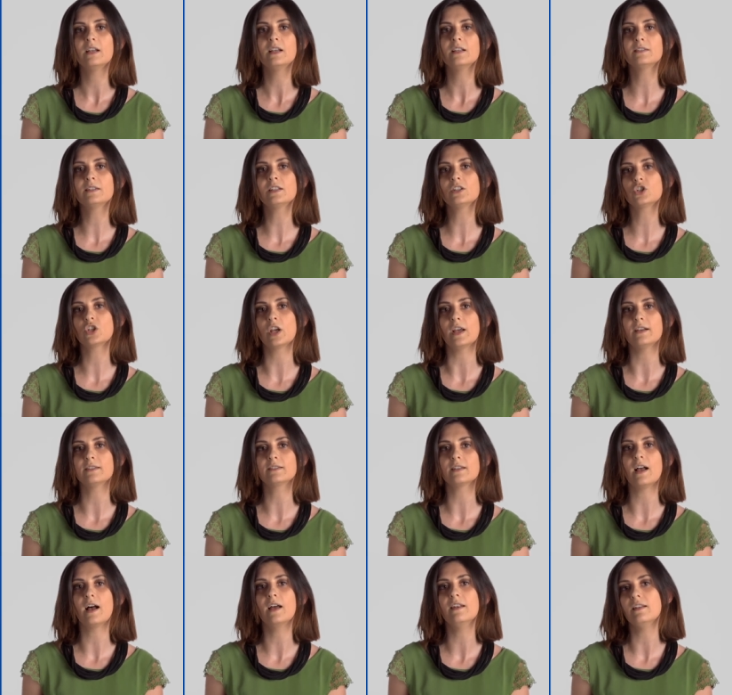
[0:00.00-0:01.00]
such as
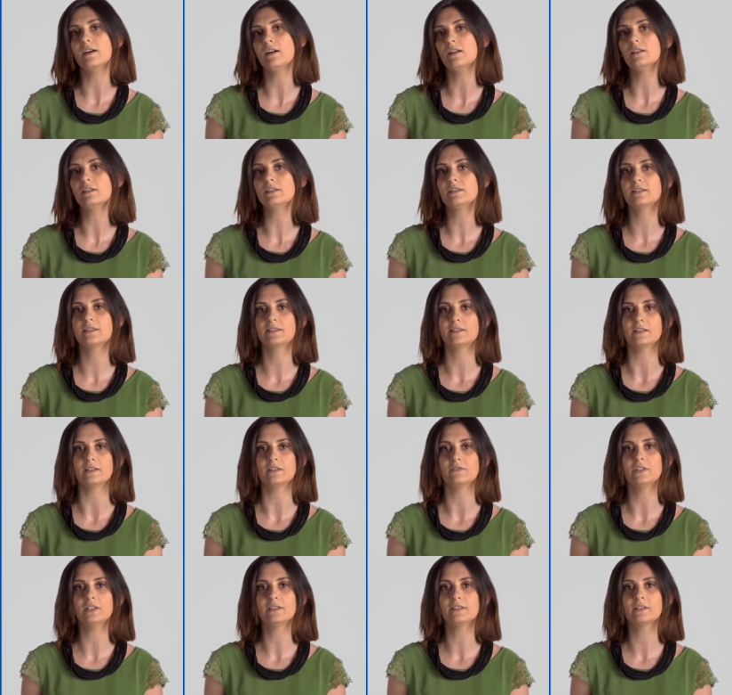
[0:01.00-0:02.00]
an alert
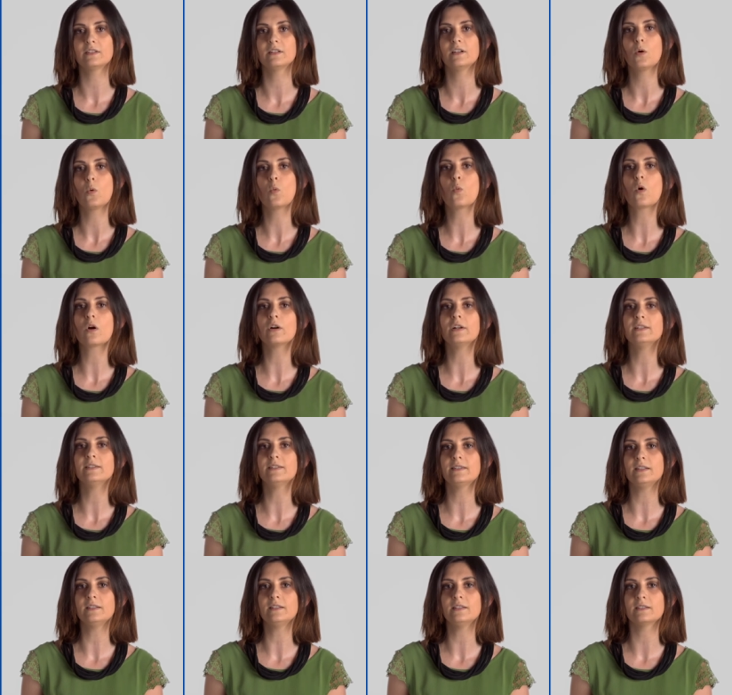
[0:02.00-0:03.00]
service warning
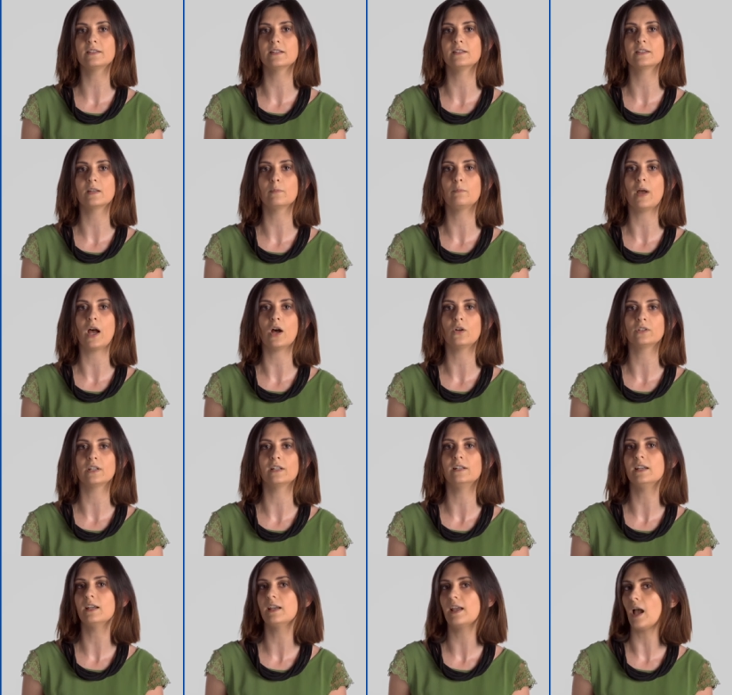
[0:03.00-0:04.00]
citizens about
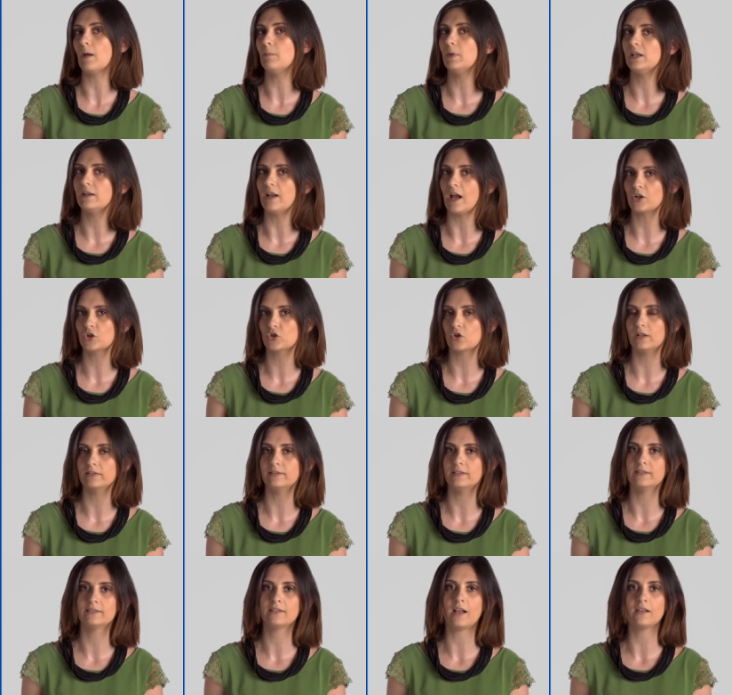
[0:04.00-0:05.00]
an incoming natural
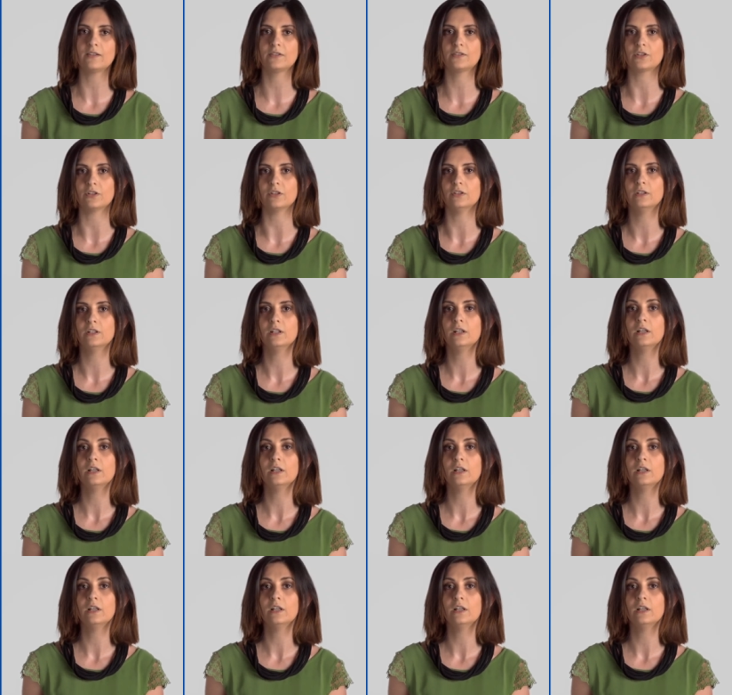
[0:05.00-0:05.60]
disaster.